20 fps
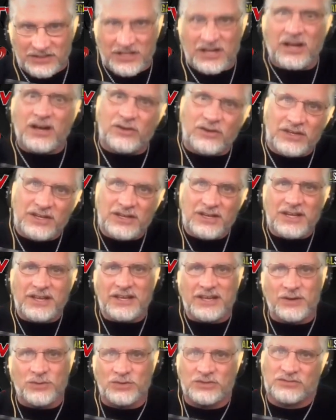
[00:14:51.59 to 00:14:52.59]
this, you know,
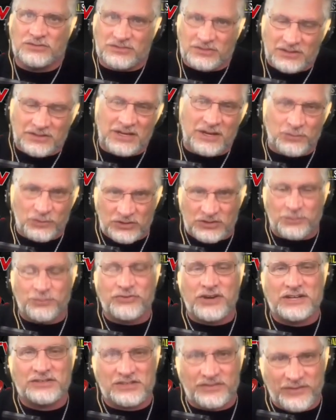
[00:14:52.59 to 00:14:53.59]
it was, he
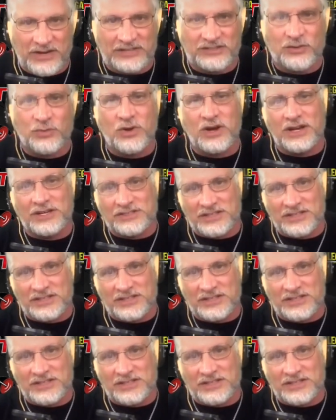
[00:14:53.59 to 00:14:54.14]
was impressive as it